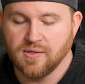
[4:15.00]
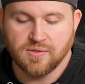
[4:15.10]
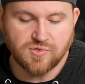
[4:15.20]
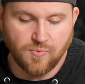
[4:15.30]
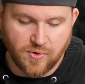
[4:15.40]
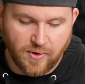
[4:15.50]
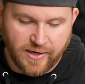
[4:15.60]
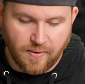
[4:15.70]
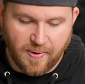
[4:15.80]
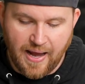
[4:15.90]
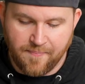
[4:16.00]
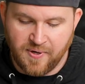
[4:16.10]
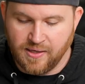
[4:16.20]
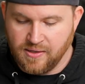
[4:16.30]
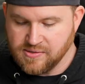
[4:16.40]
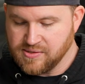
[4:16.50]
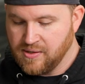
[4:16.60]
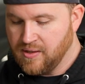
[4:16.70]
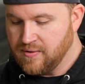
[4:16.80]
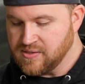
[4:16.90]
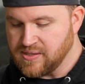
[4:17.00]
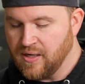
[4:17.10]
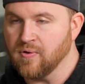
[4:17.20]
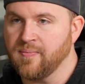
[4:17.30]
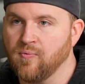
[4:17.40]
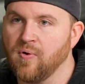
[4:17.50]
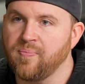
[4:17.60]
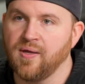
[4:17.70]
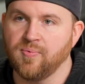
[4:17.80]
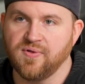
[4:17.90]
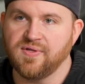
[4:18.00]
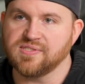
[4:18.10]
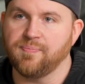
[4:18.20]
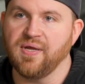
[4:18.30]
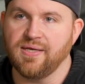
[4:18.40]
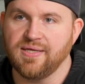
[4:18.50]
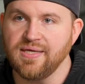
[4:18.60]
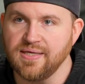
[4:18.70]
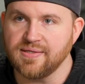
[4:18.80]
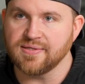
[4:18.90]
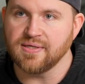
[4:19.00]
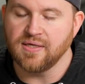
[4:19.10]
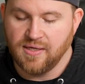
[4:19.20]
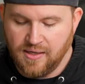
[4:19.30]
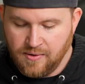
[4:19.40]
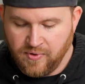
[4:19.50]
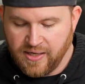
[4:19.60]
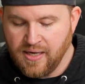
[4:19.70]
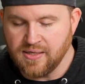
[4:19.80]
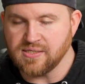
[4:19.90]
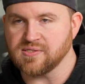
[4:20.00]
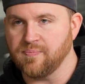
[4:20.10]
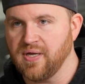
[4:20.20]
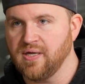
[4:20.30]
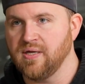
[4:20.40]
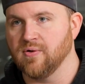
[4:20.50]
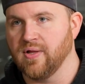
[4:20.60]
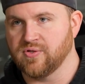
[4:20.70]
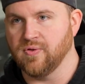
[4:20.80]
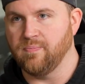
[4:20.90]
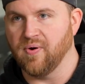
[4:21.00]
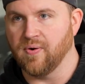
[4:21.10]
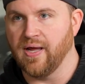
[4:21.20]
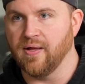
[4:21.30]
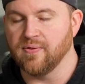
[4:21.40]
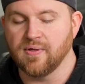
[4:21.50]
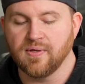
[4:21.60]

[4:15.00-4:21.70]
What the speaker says: So what will end up happening is this element won't be able to dissipate heat, and when it can't dissipate heat, it'll actually burn out.